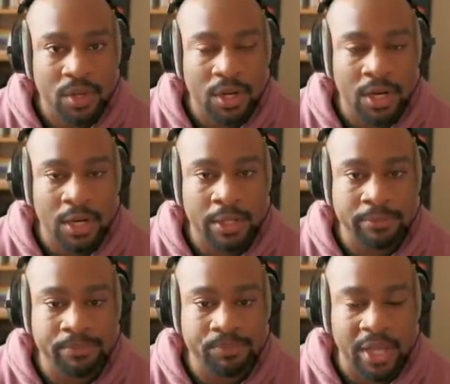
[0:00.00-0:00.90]
I
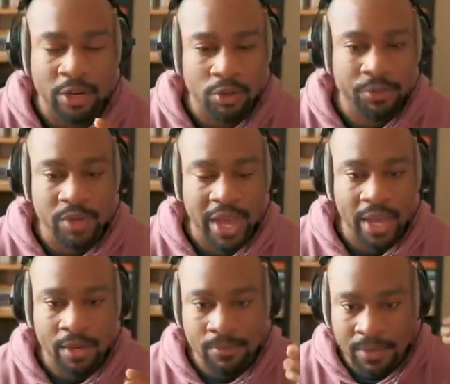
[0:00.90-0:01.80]
don't know if you
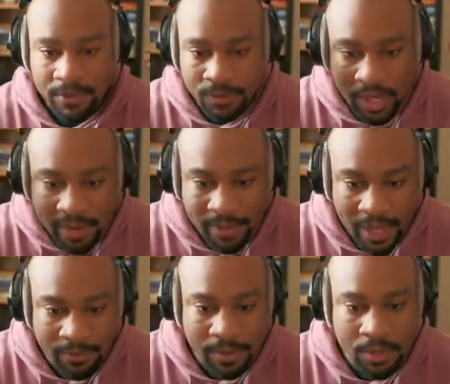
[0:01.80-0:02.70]
can, maybe if you have
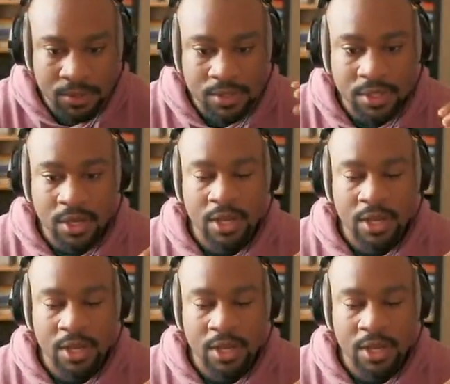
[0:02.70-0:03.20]
headphones,